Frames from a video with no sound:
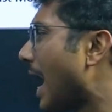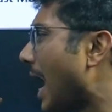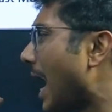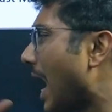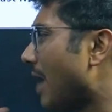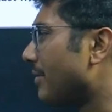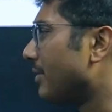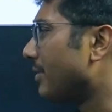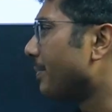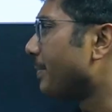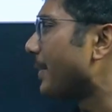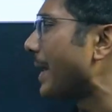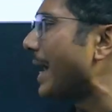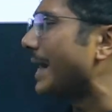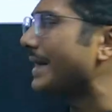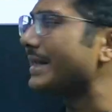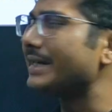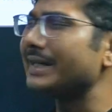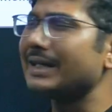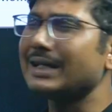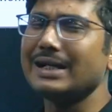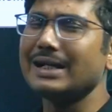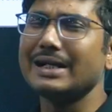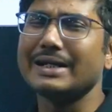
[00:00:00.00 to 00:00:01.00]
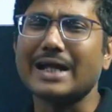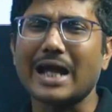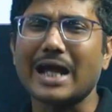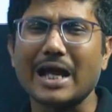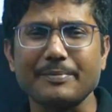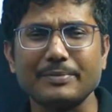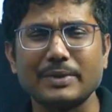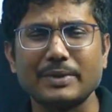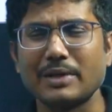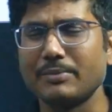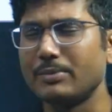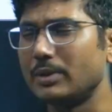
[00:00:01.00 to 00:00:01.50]
Have a practical
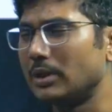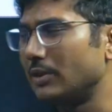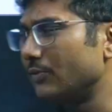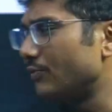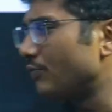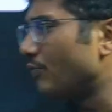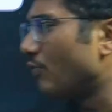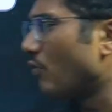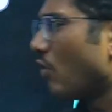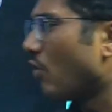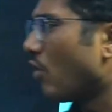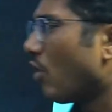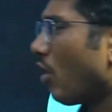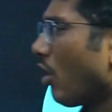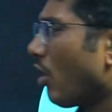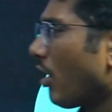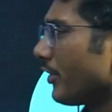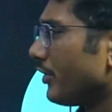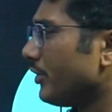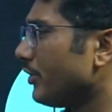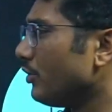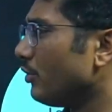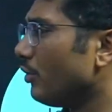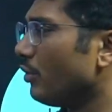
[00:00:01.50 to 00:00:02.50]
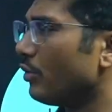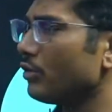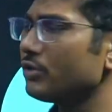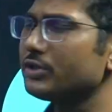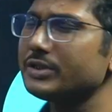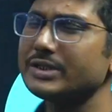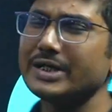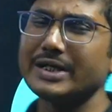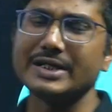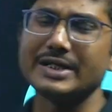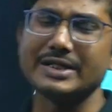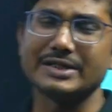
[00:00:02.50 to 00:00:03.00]
timetable for your
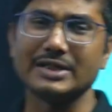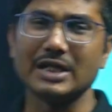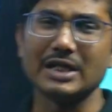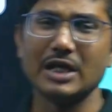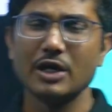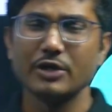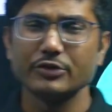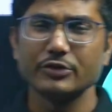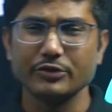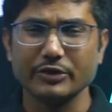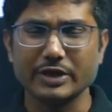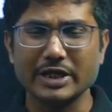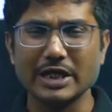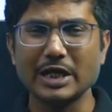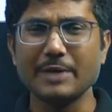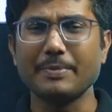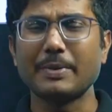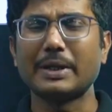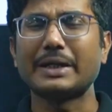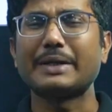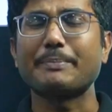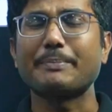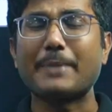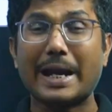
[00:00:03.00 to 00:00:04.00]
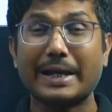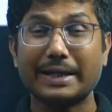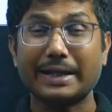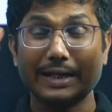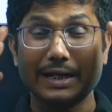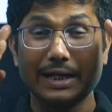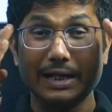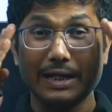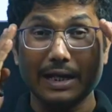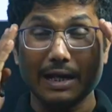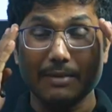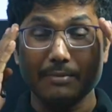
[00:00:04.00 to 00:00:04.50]
studies. So keep a
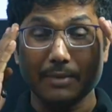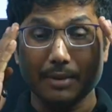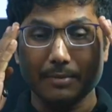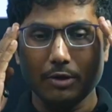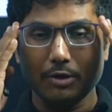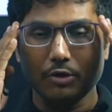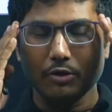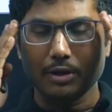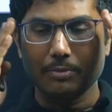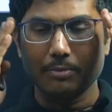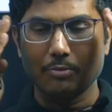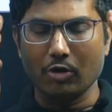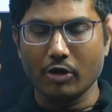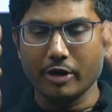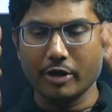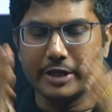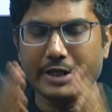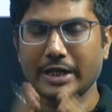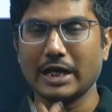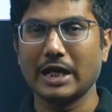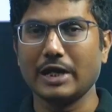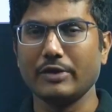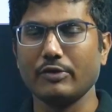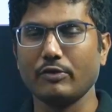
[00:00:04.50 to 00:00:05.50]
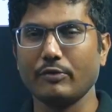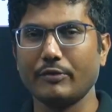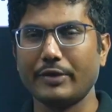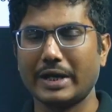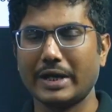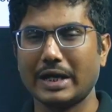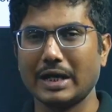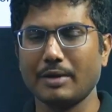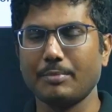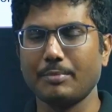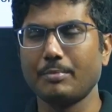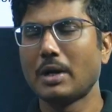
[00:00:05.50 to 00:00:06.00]
practical timetable. Okay, morning I will wake
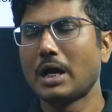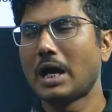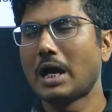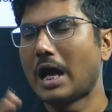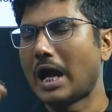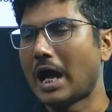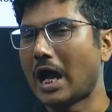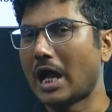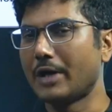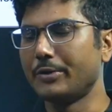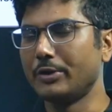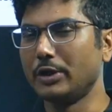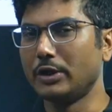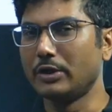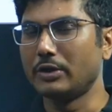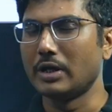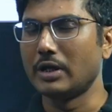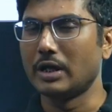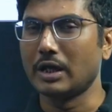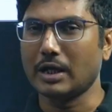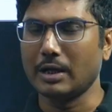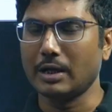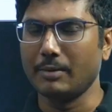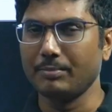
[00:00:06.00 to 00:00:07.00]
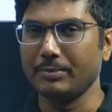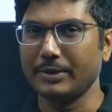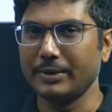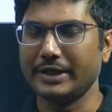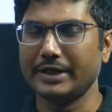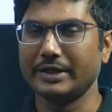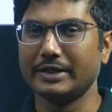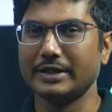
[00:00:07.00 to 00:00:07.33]
up, I will complete